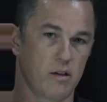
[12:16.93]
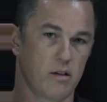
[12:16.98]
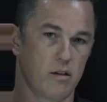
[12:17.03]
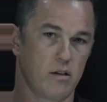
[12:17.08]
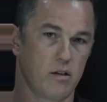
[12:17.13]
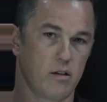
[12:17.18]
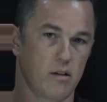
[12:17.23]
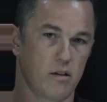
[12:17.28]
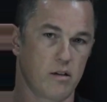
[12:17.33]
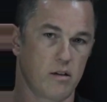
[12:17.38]

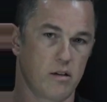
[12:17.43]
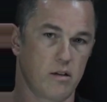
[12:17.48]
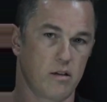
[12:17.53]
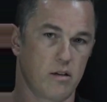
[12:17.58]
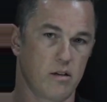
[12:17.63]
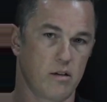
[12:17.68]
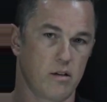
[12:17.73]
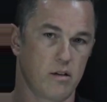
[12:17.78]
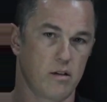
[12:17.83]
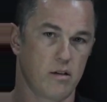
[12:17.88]

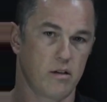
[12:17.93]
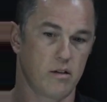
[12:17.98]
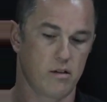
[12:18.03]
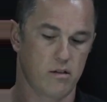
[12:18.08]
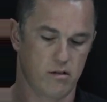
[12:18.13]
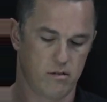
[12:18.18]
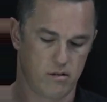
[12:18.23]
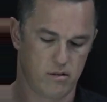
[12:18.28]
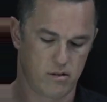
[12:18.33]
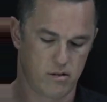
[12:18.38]

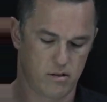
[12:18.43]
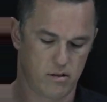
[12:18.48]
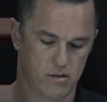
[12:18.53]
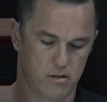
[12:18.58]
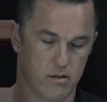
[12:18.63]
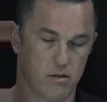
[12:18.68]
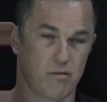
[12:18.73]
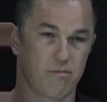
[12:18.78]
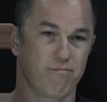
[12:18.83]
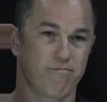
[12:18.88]
[no speech]